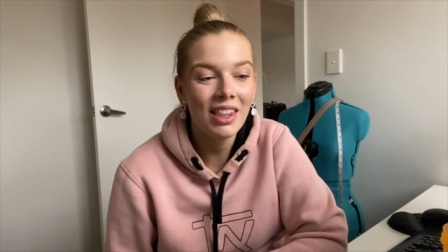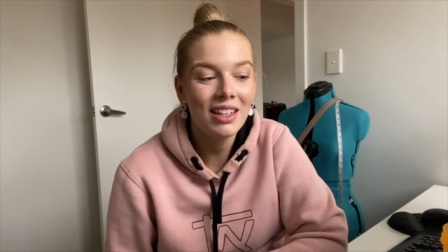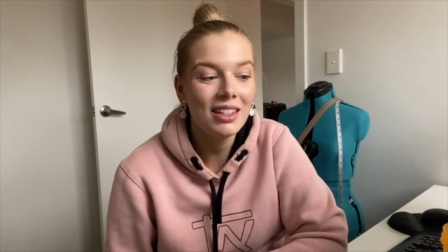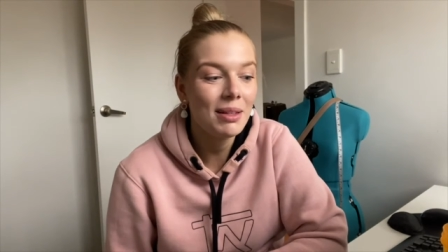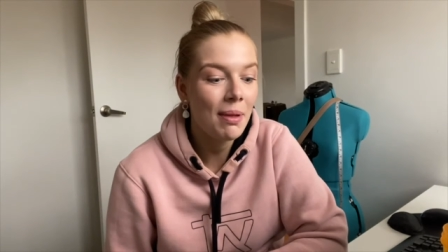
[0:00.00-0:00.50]

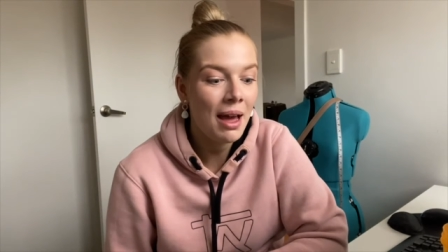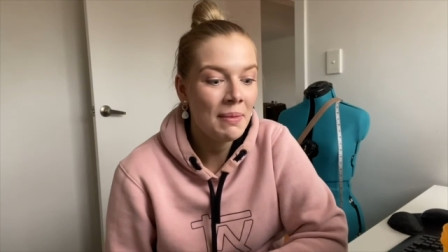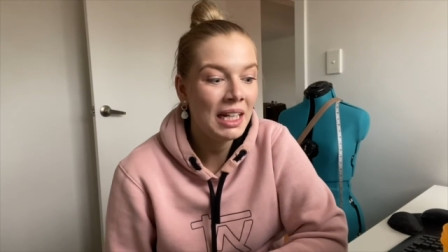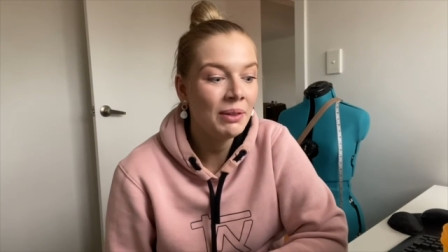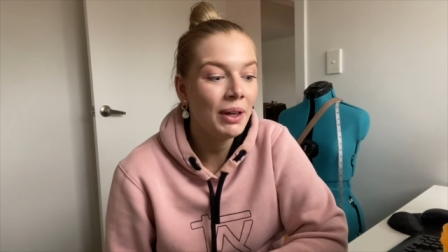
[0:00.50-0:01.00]
The supply
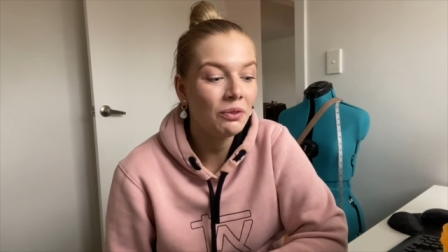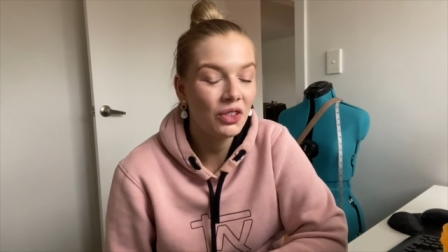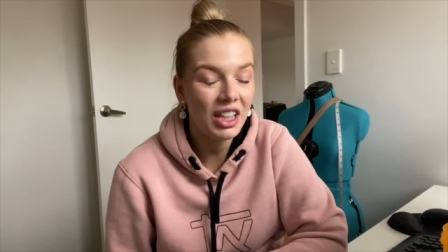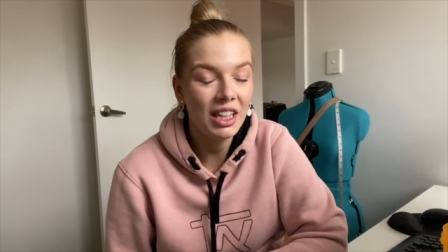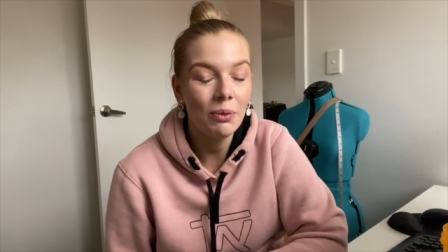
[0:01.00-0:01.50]
meeting went
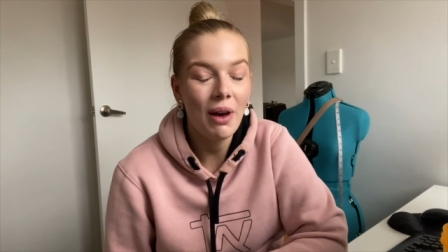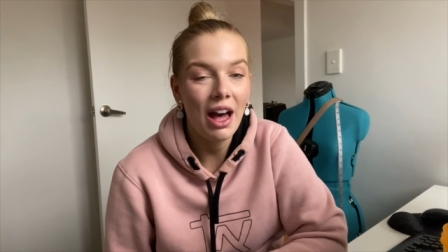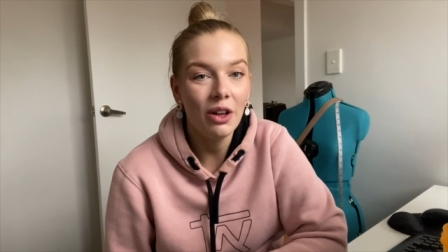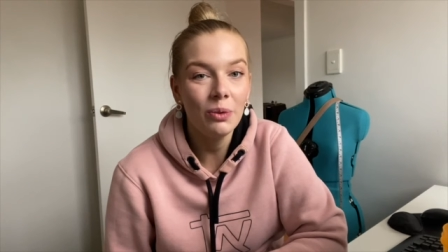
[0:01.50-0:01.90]
really well.